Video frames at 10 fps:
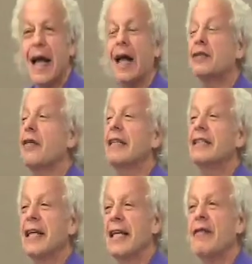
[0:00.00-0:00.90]
I'll try
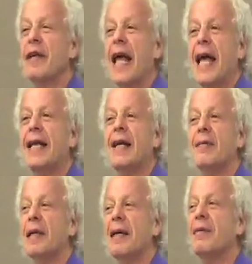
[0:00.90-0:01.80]
sitting. If you can't hear
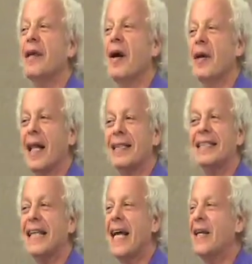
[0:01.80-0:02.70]
me, let me know and I'll
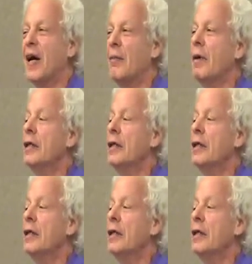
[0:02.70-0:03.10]
stand up.